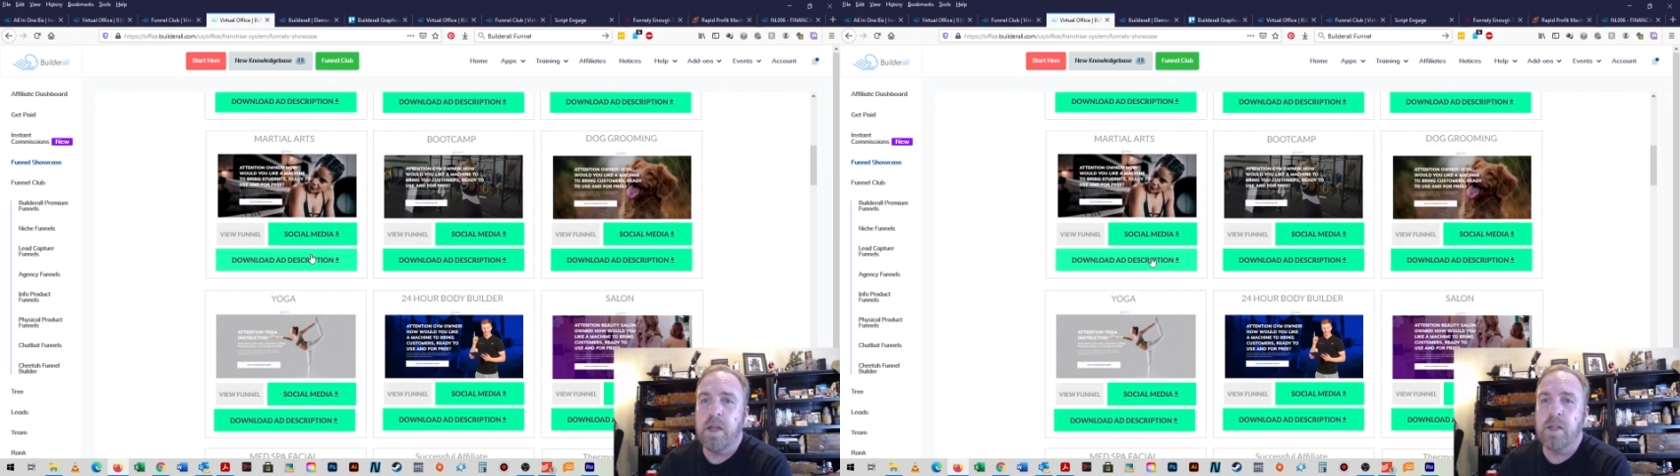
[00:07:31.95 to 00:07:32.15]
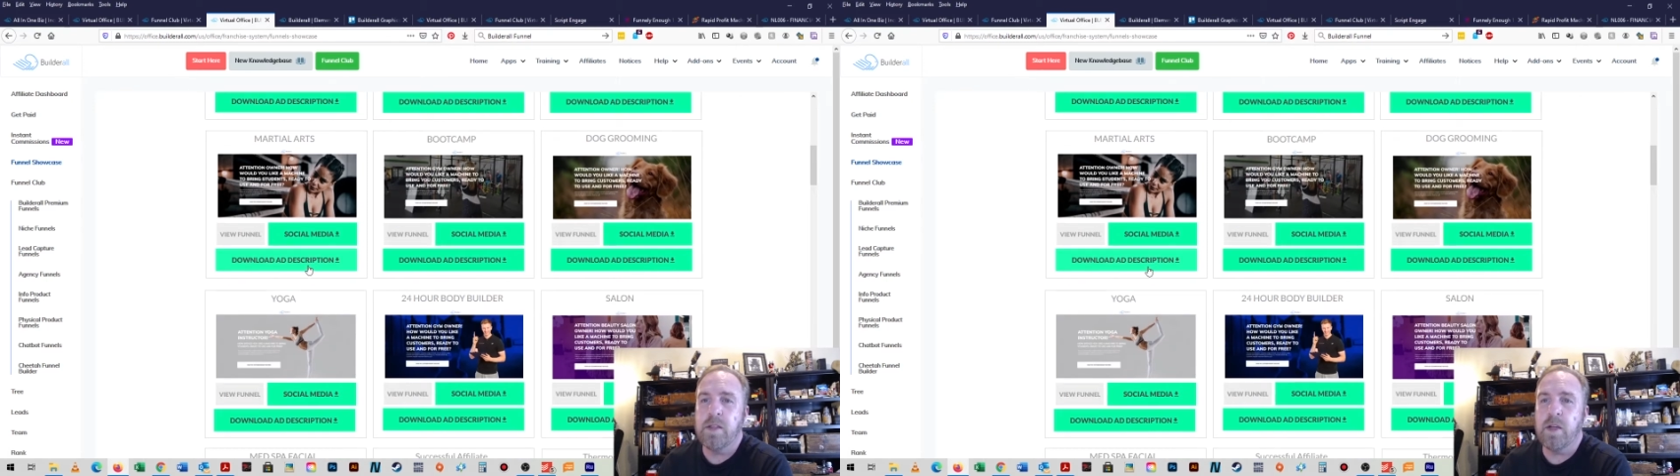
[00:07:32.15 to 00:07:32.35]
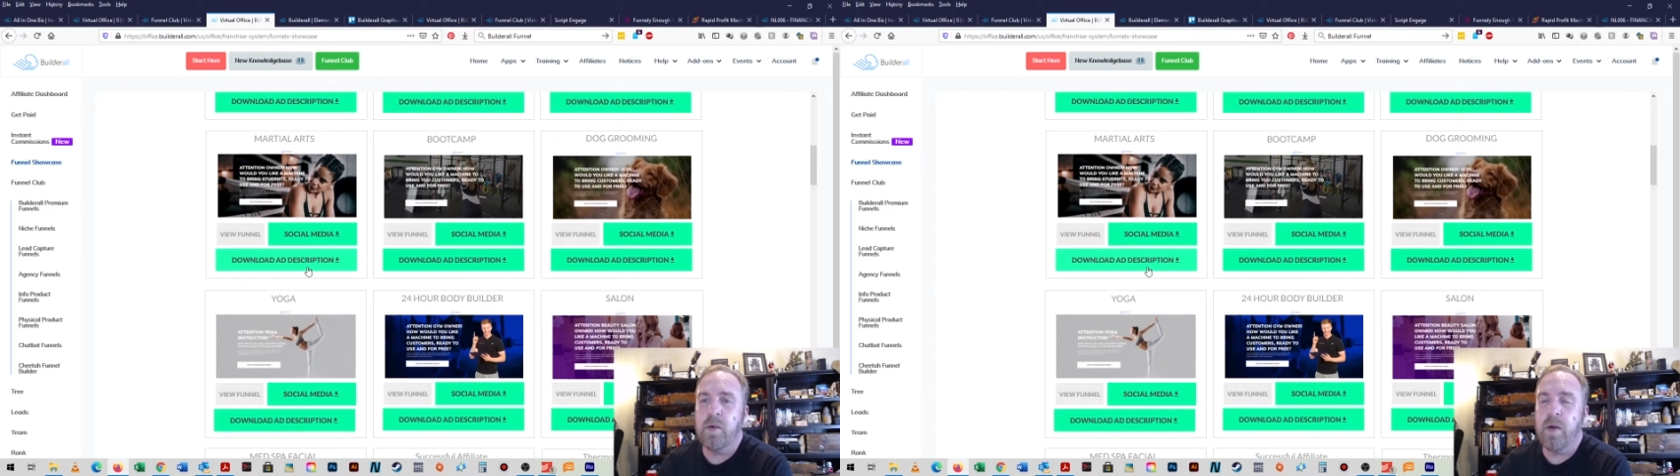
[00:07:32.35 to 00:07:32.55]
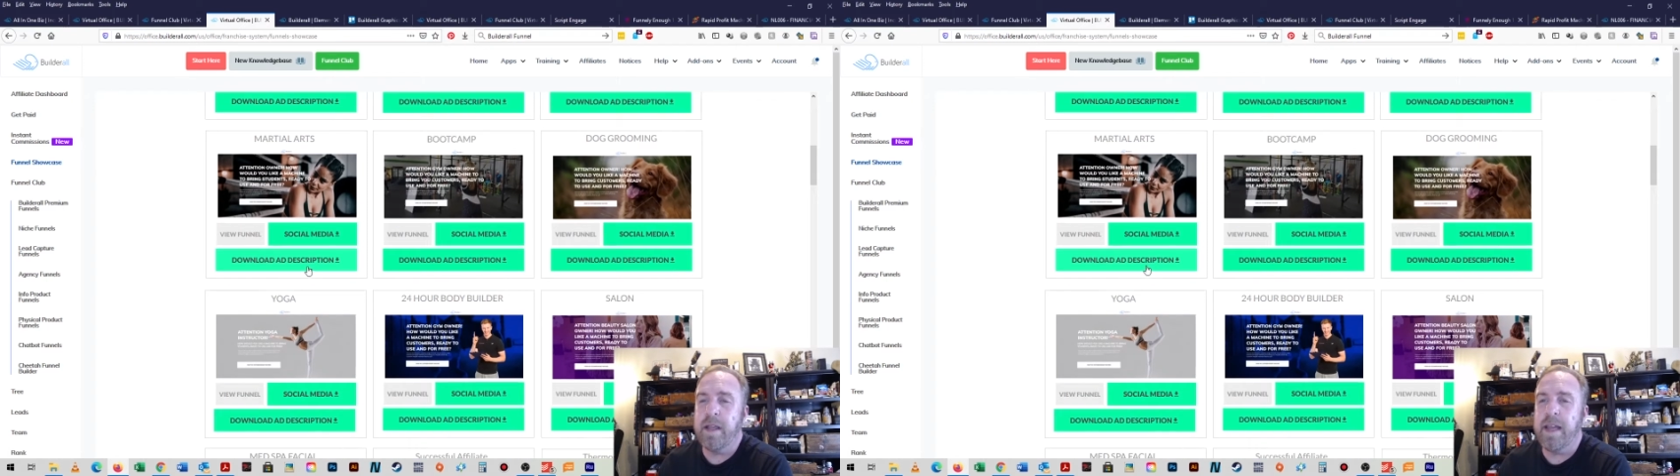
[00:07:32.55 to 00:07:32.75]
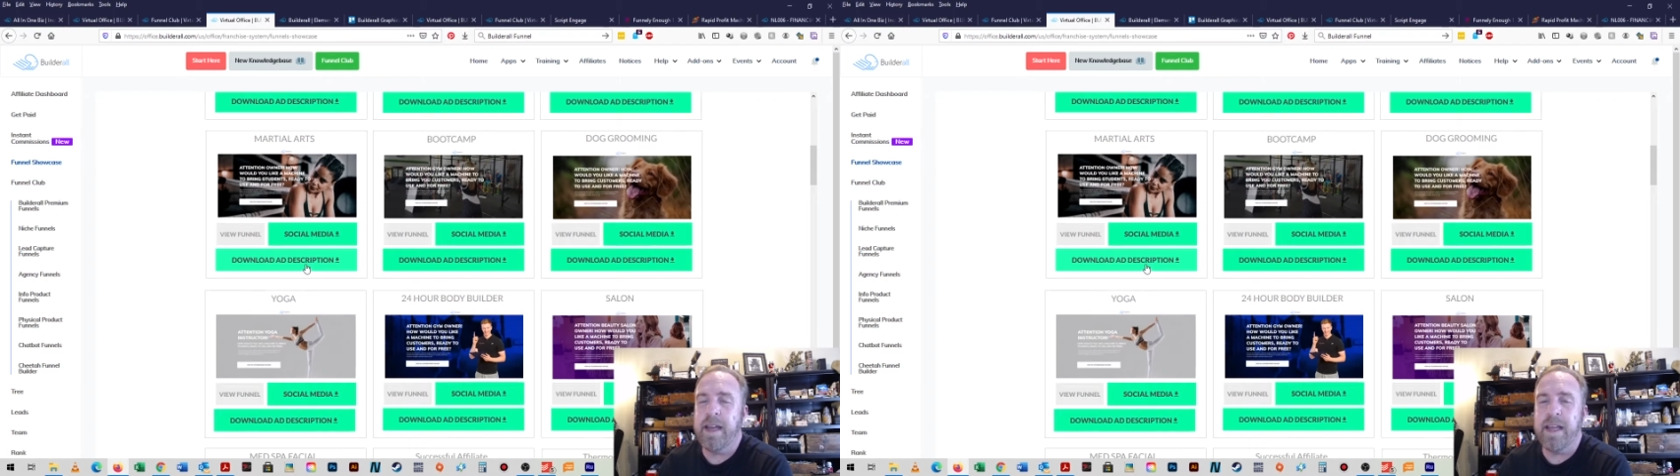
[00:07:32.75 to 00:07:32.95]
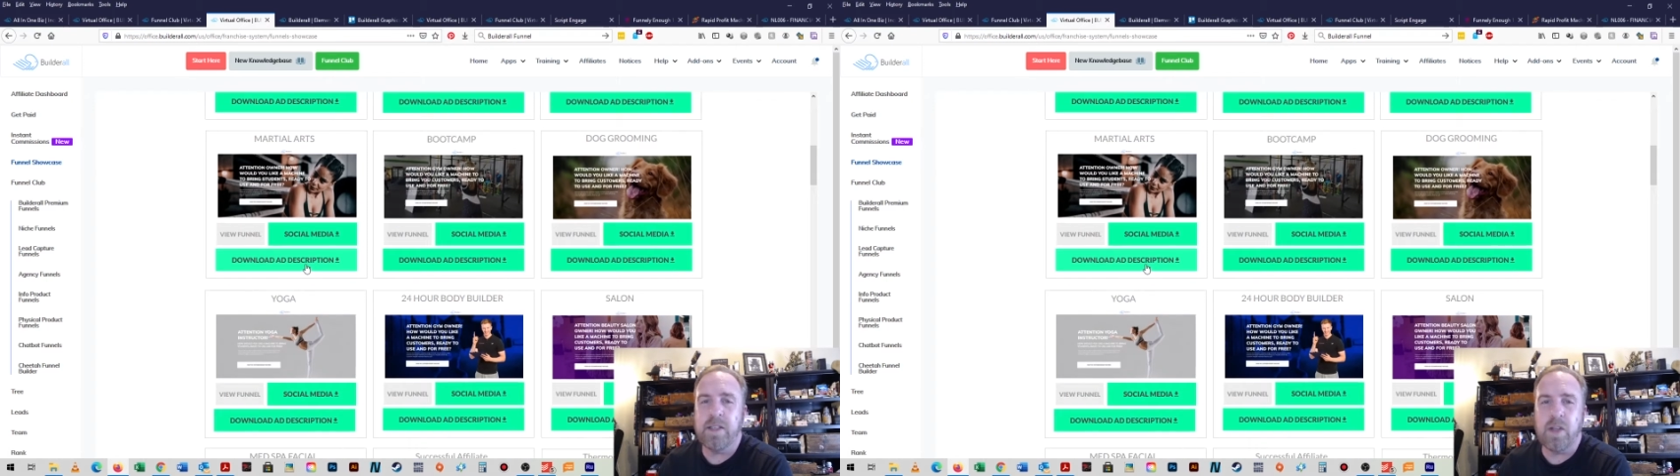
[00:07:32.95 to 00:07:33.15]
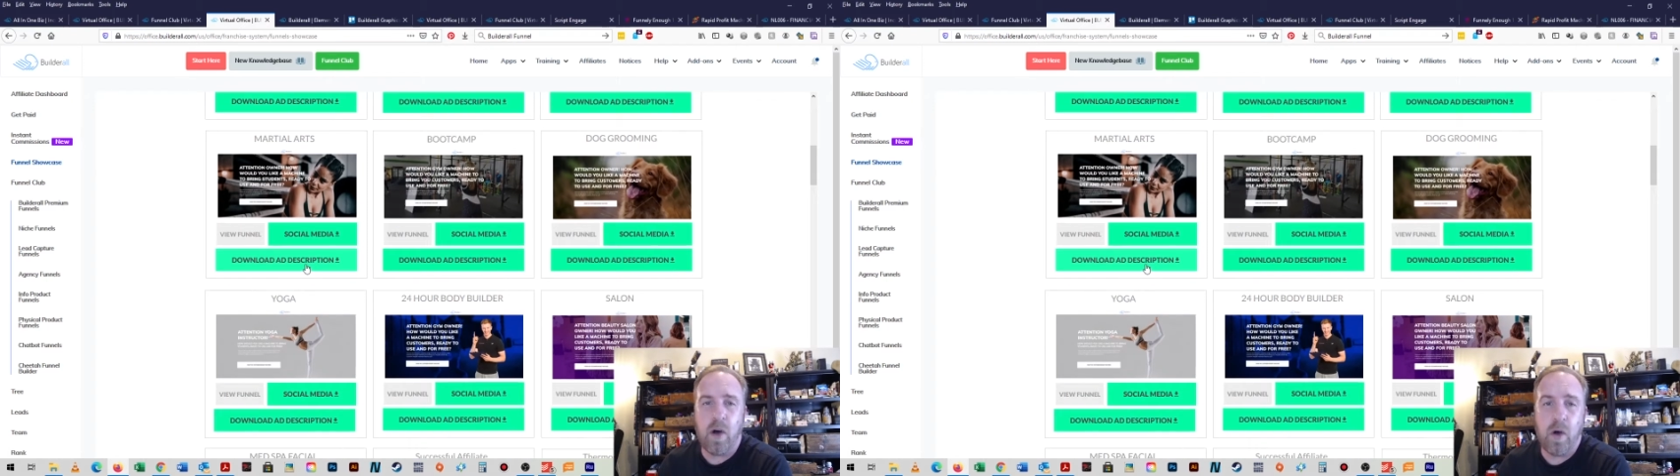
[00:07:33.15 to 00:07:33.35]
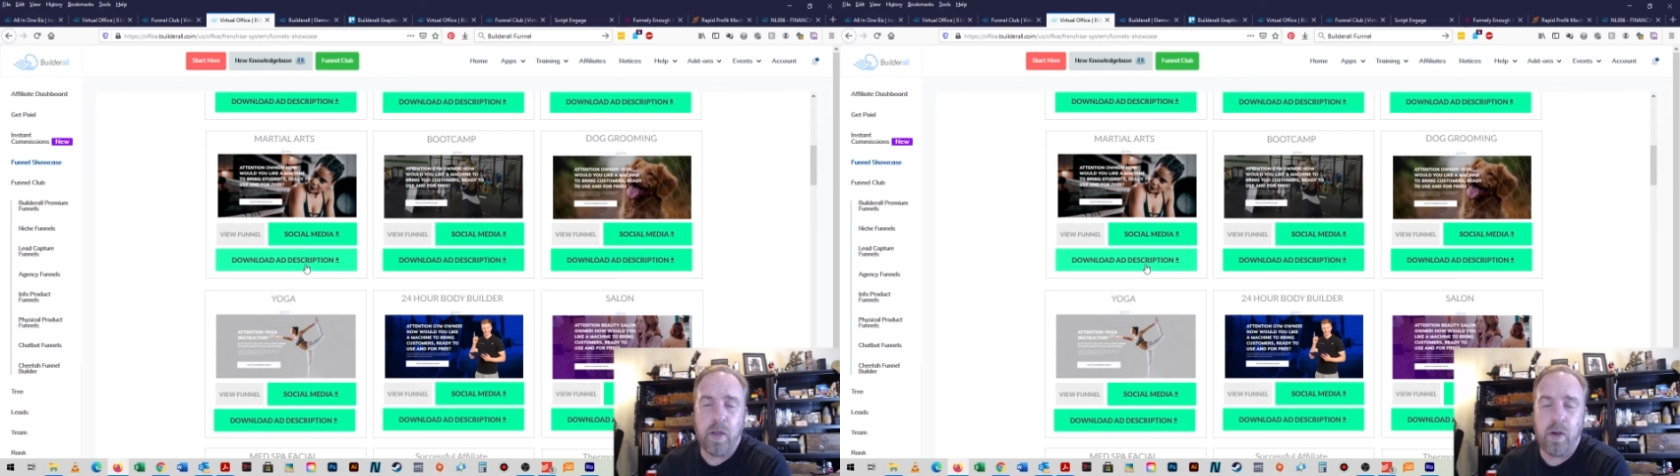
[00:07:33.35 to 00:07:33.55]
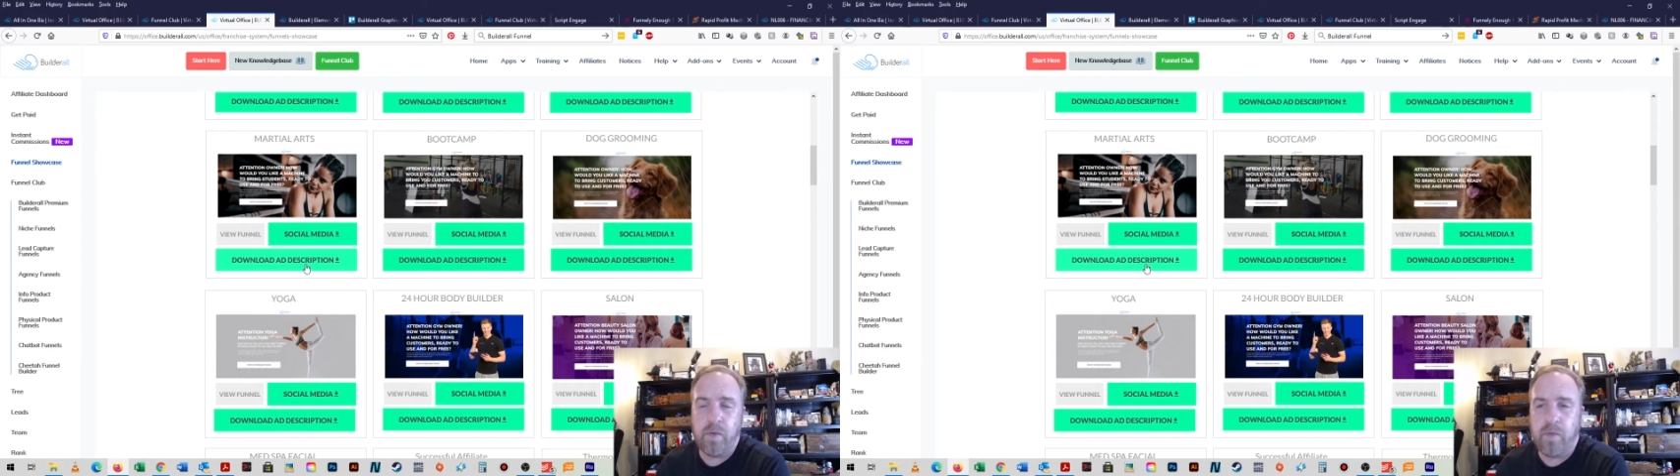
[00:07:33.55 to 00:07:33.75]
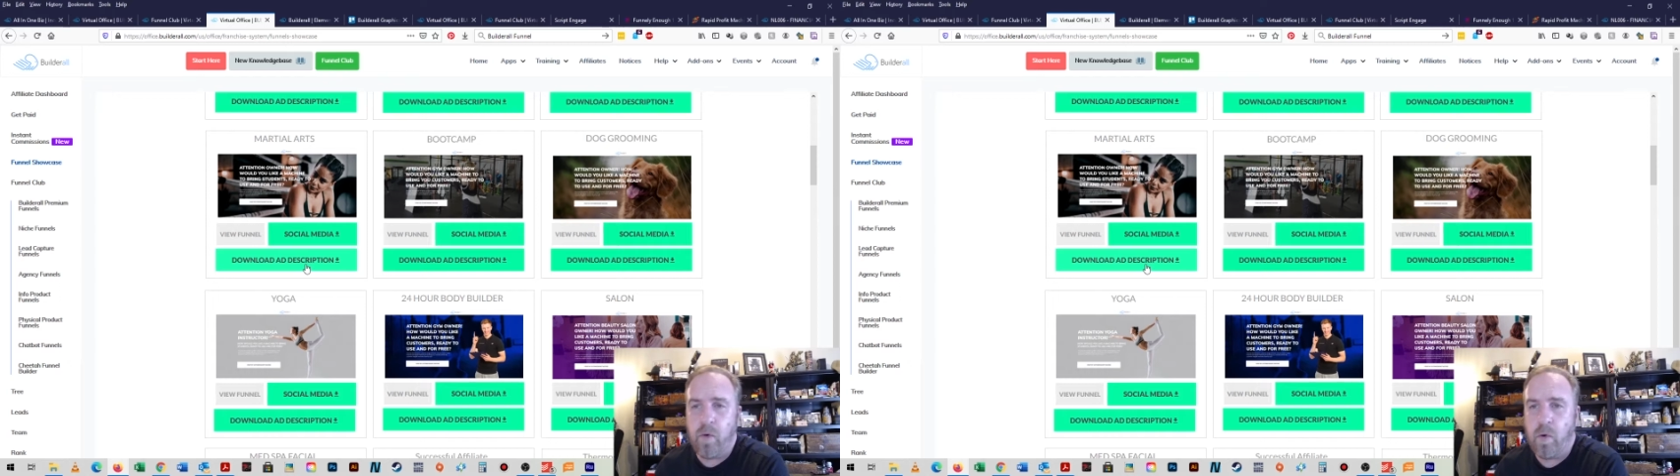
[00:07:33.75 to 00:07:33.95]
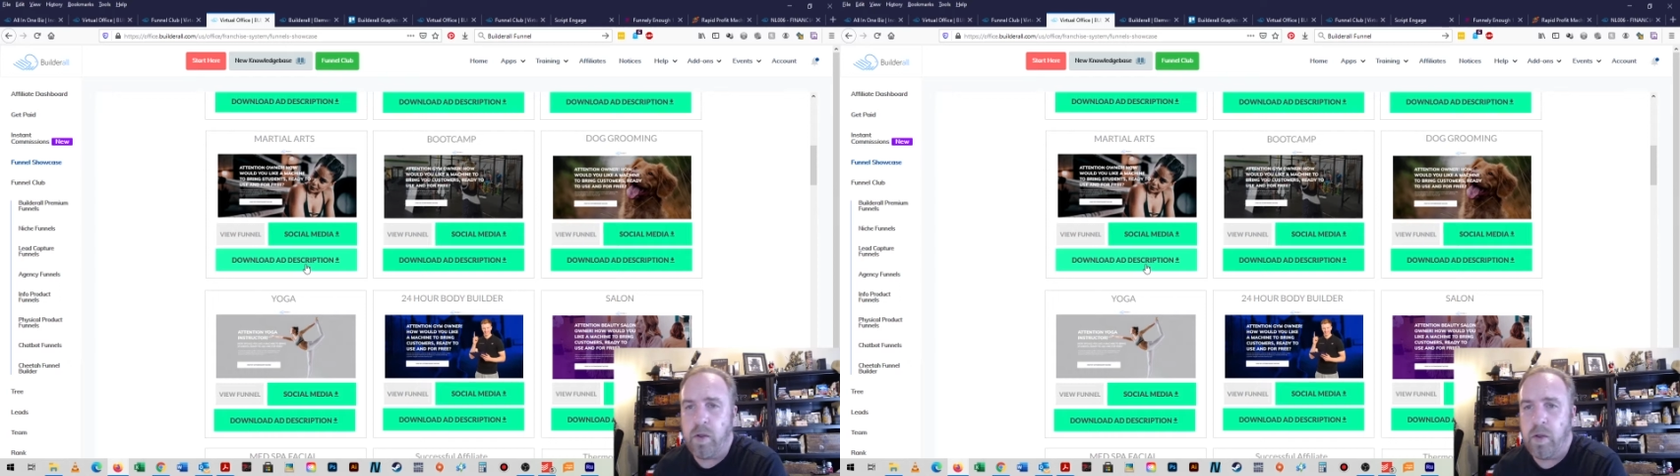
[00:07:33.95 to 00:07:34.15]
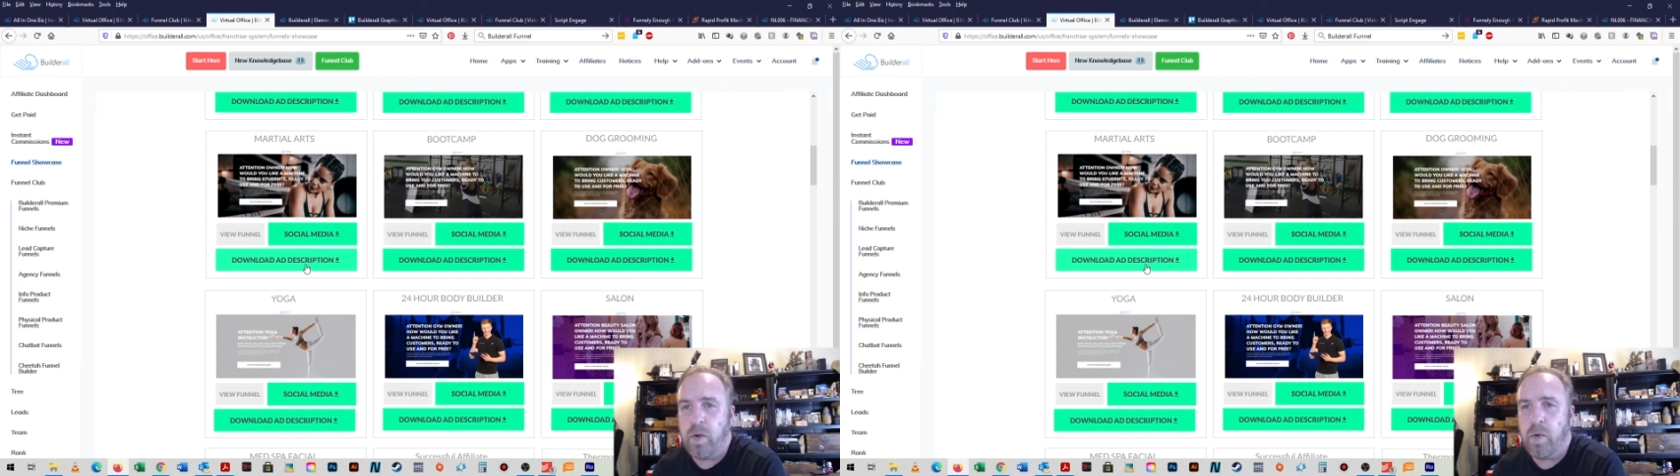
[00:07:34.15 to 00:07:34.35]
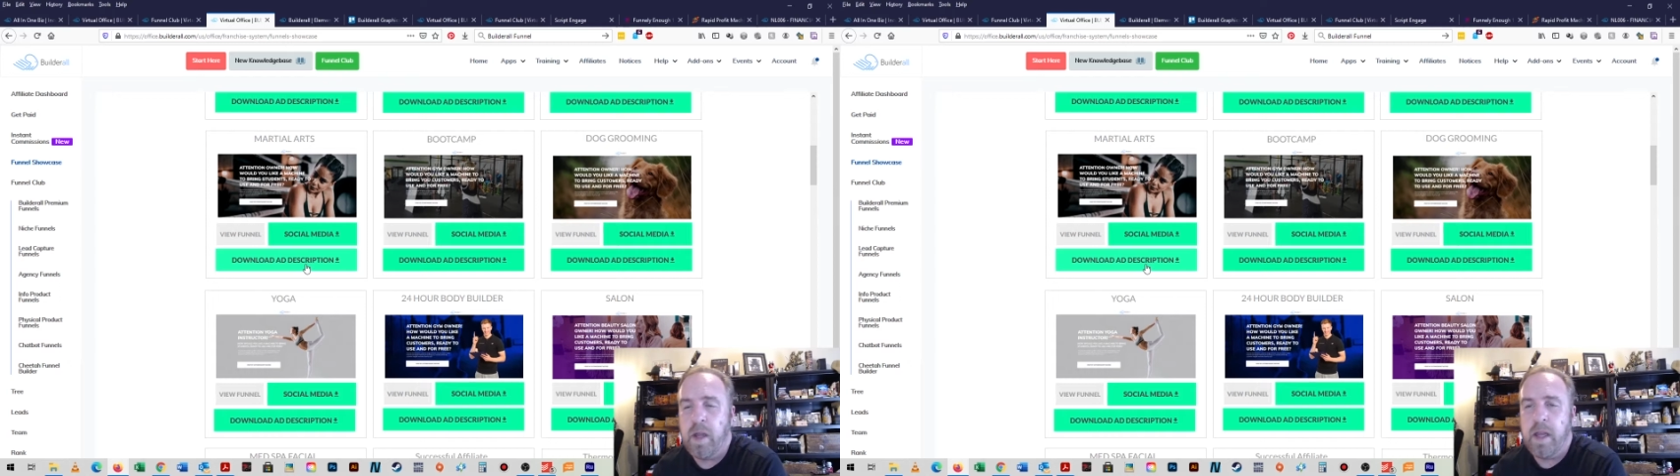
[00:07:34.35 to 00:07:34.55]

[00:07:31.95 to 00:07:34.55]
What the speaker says: So again, it's all here for you.